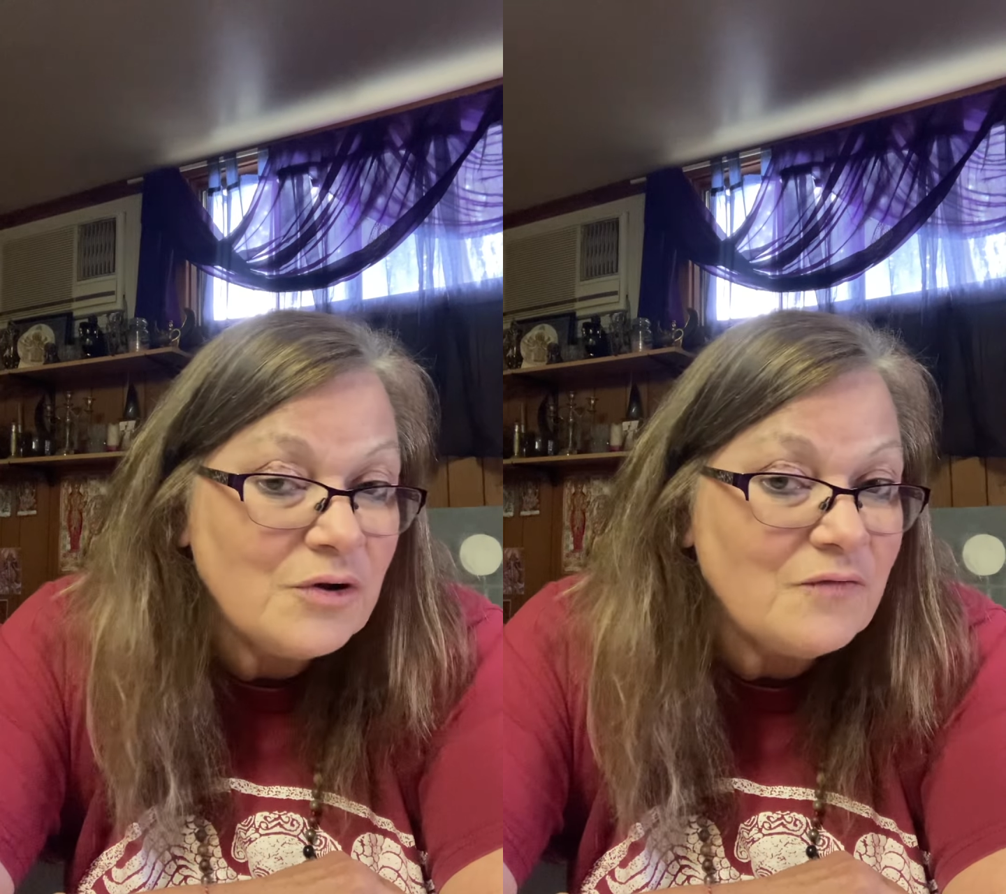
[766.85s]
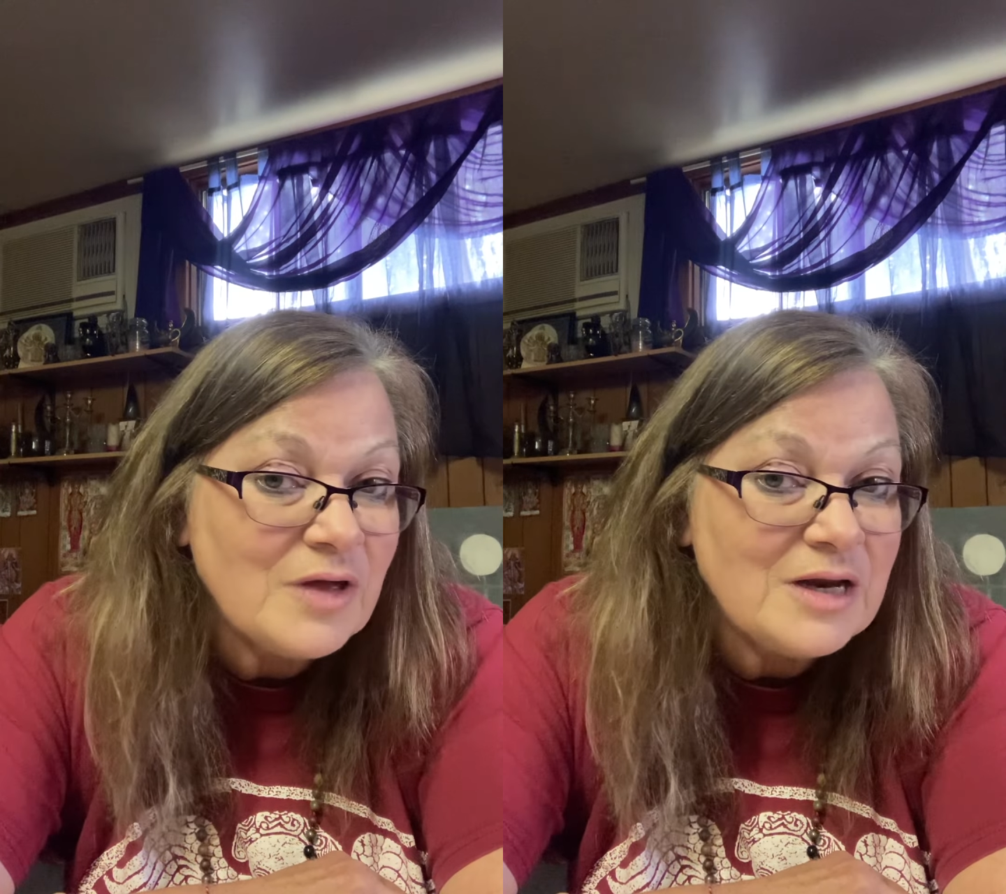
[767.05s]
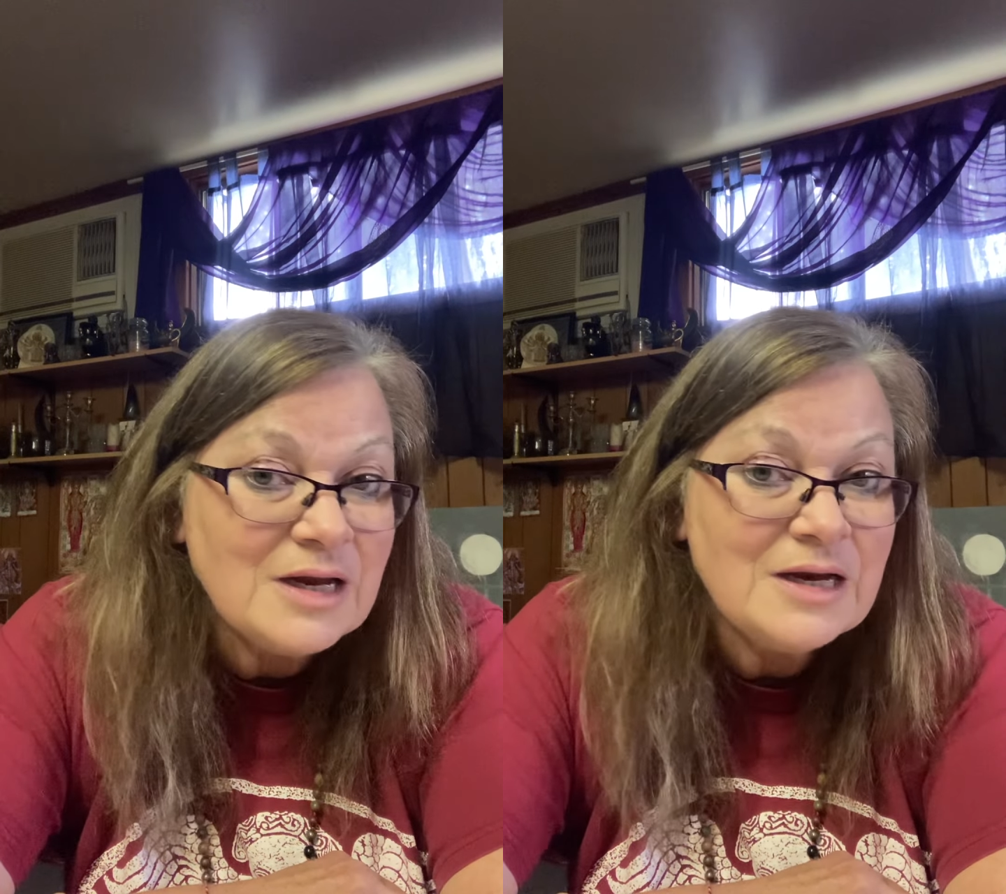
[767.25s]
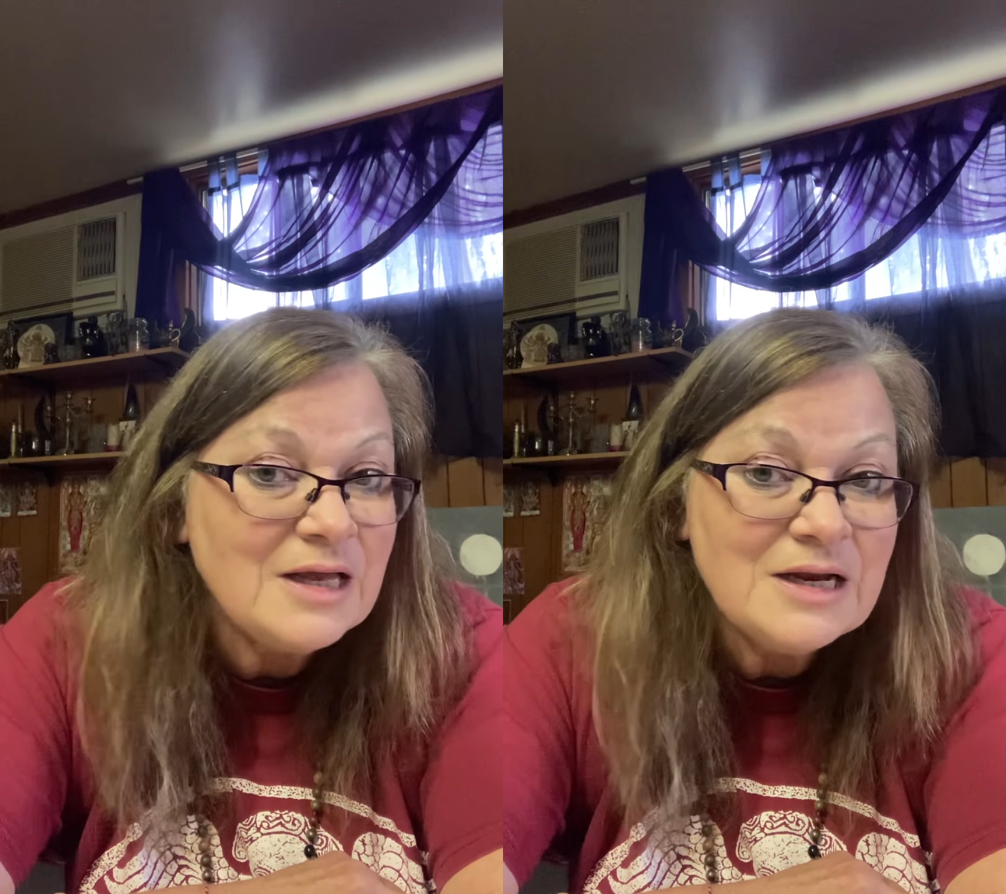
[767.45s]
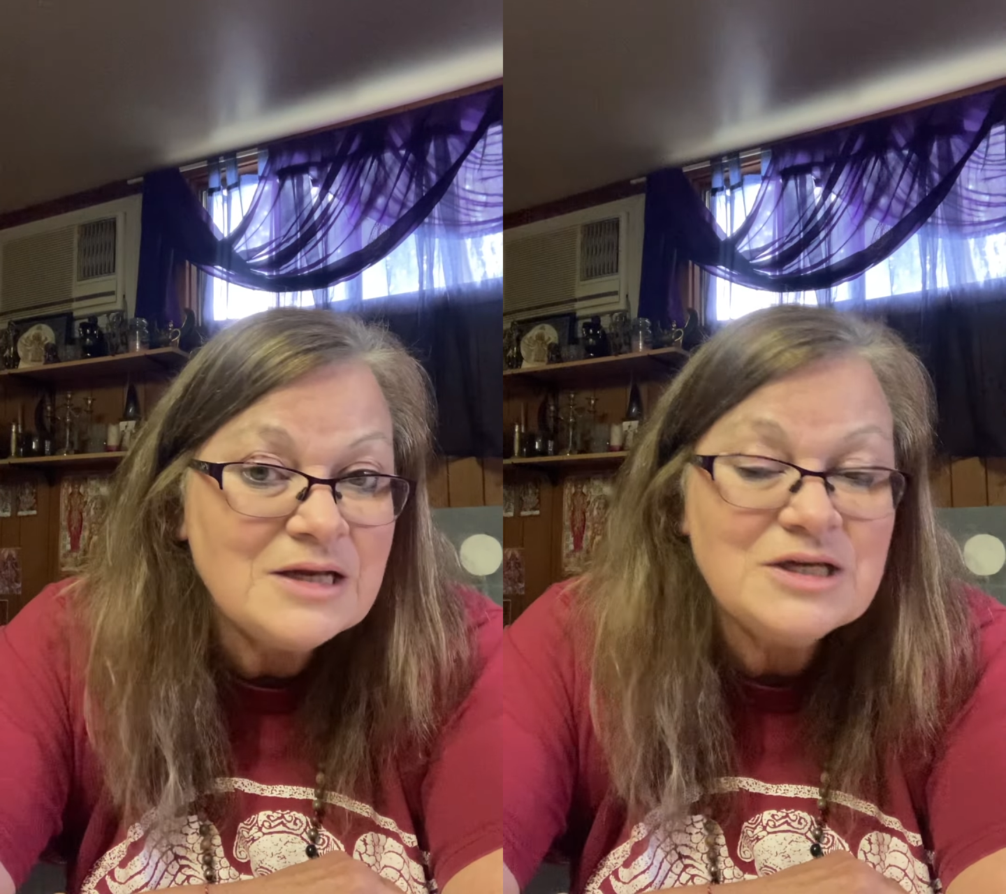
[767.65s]
have had any
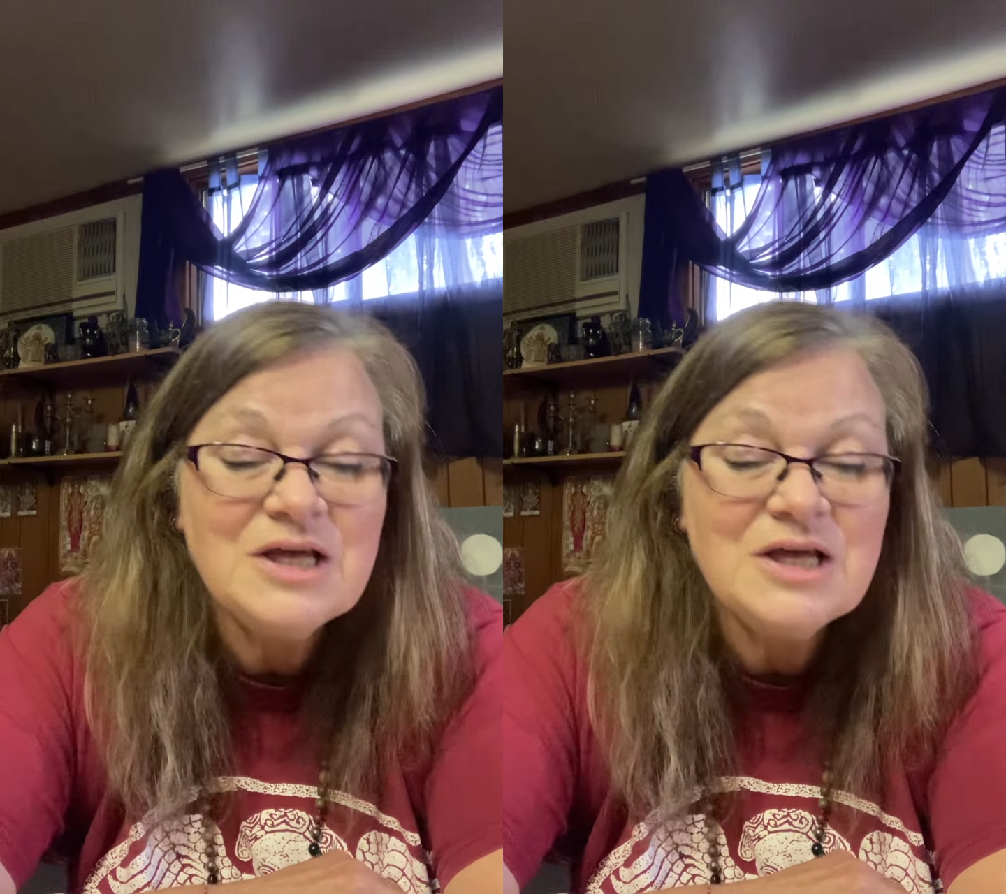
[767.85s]
energy,